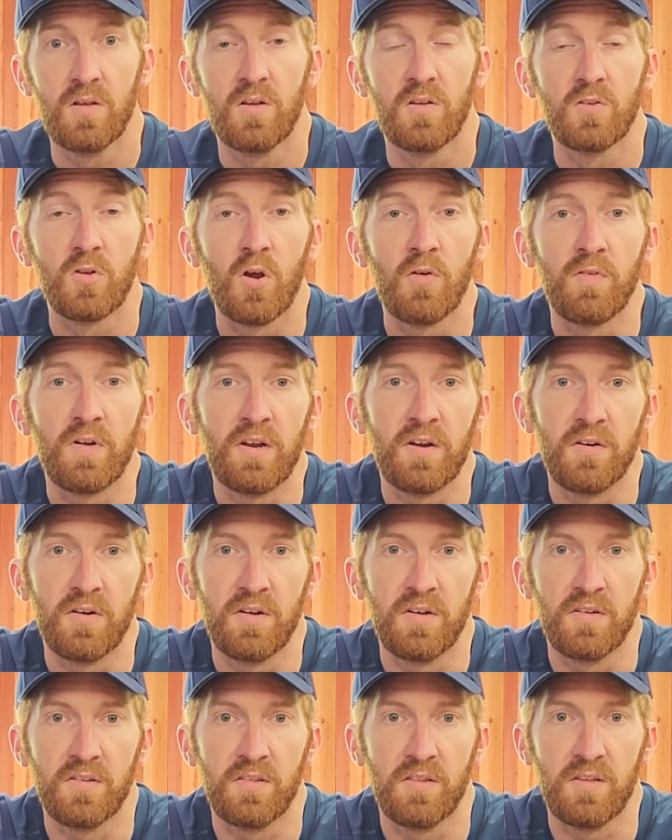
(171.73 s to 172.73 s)
So over here
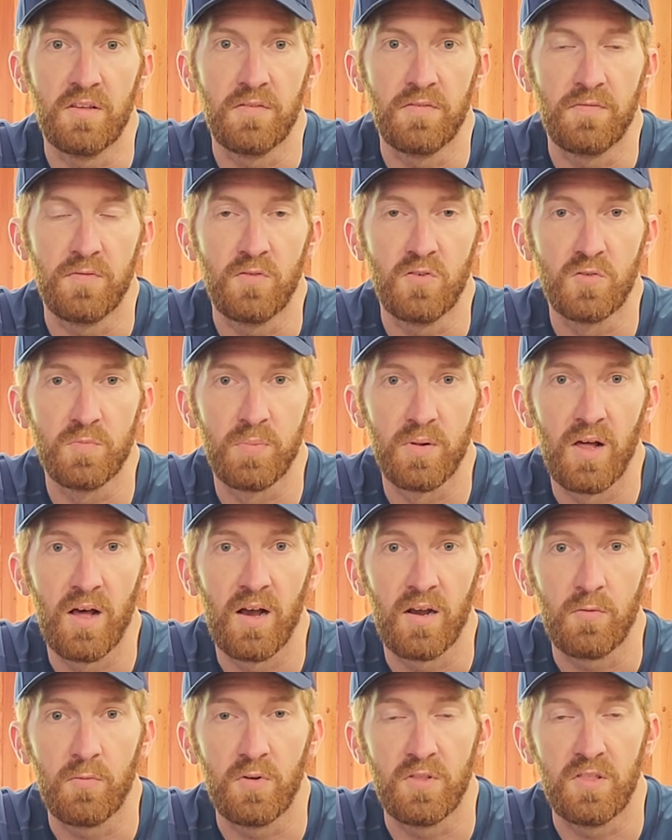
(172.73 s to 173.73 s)
is the fuse
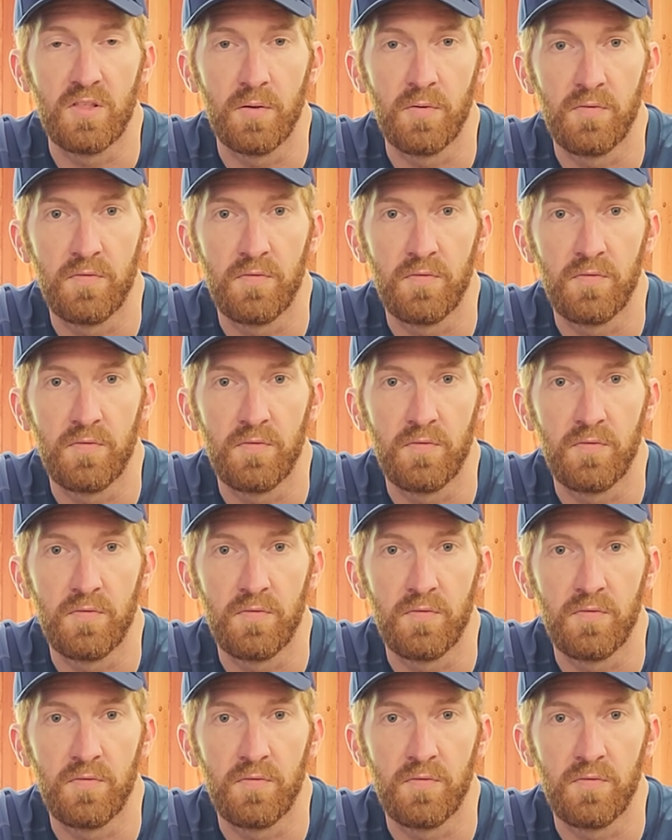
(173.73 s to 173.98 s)
block with the